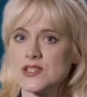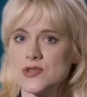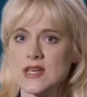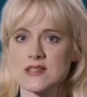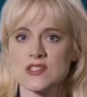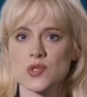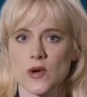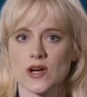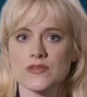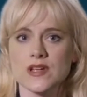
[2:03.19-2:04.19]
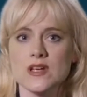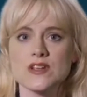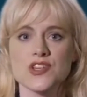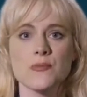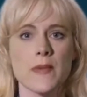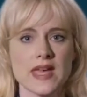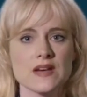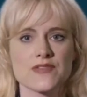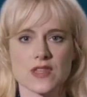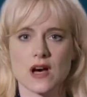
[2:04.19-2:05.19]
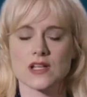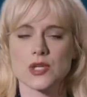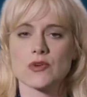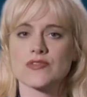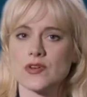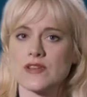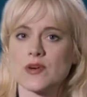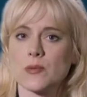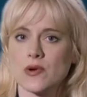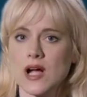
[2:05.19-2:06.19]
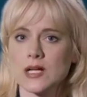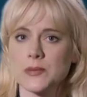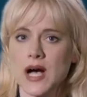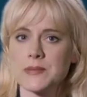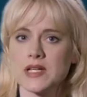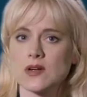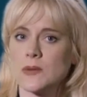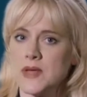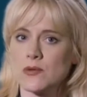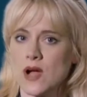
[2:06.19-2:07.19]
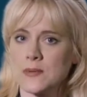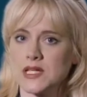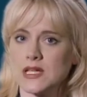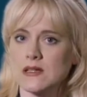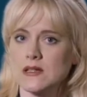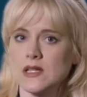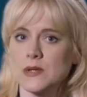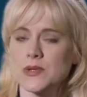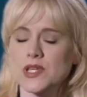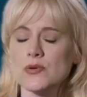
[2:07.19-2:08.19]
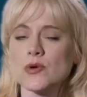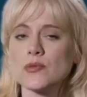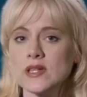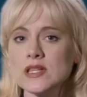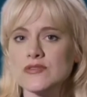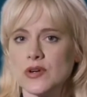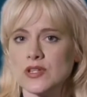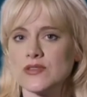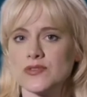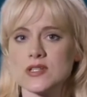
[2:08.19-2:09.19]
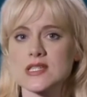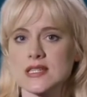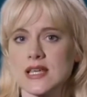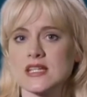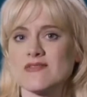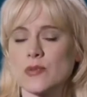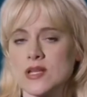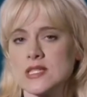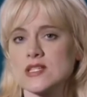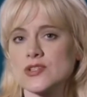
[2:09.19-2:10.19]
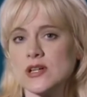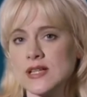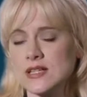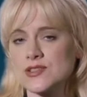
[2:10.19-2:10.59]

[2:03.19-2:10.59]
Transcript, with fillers: Day in 2012, you may have thought you were voting for Barack Obama or Mitt Romney, but you were really voting for a slate of presidential